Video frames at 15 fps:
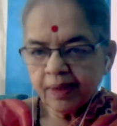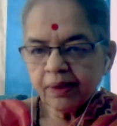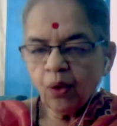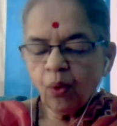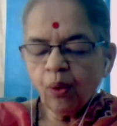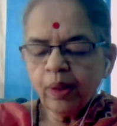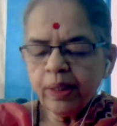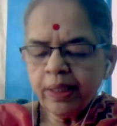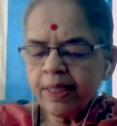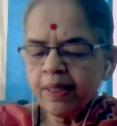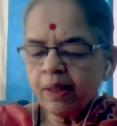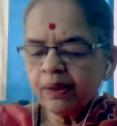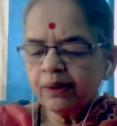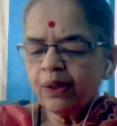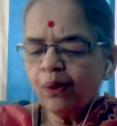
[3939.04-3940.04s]
The only
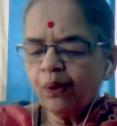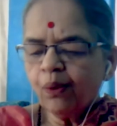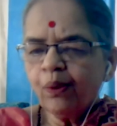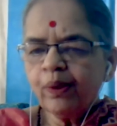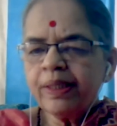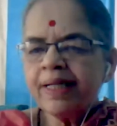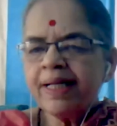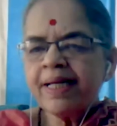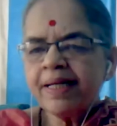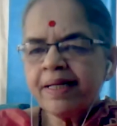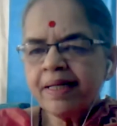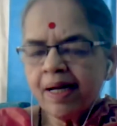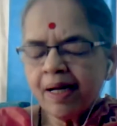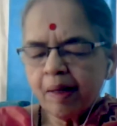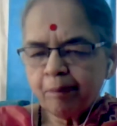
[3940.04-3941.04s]
the only
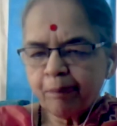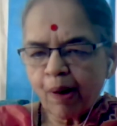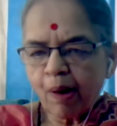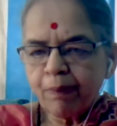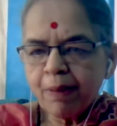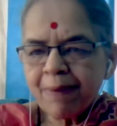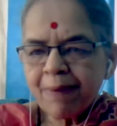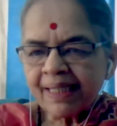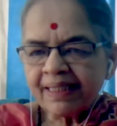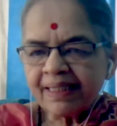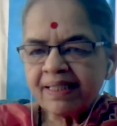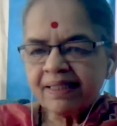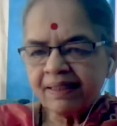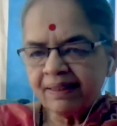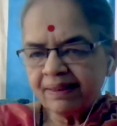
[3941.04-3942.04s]
uh,
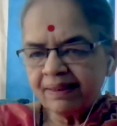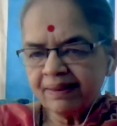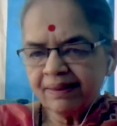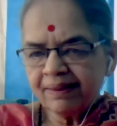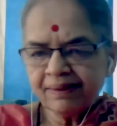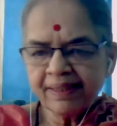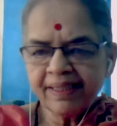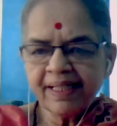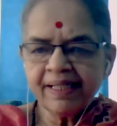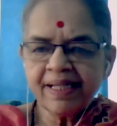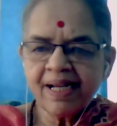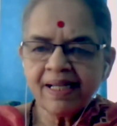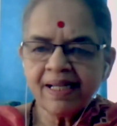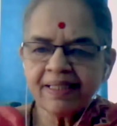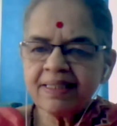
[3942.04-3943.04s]
problematic uh,
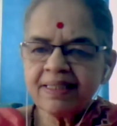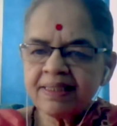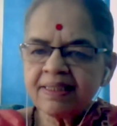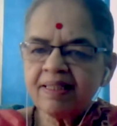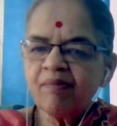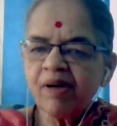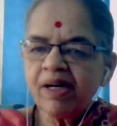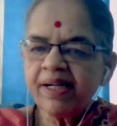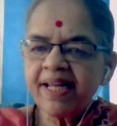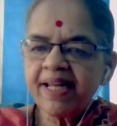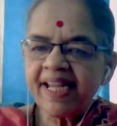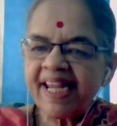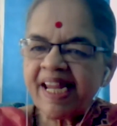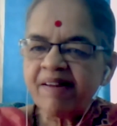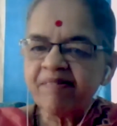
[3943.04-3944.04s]
area is the word
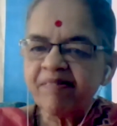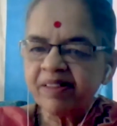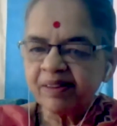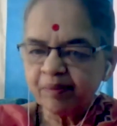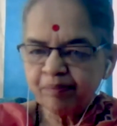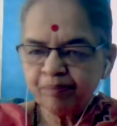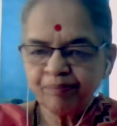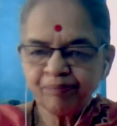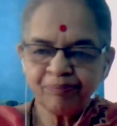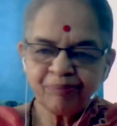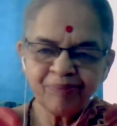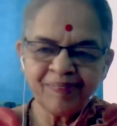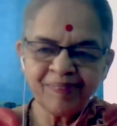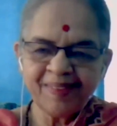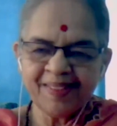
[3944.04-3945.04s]
eva.
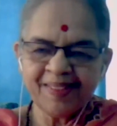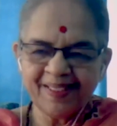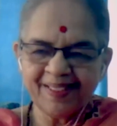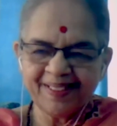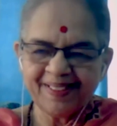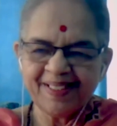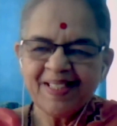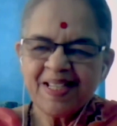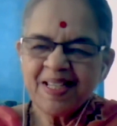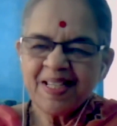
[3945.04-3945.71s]
Mm, mm.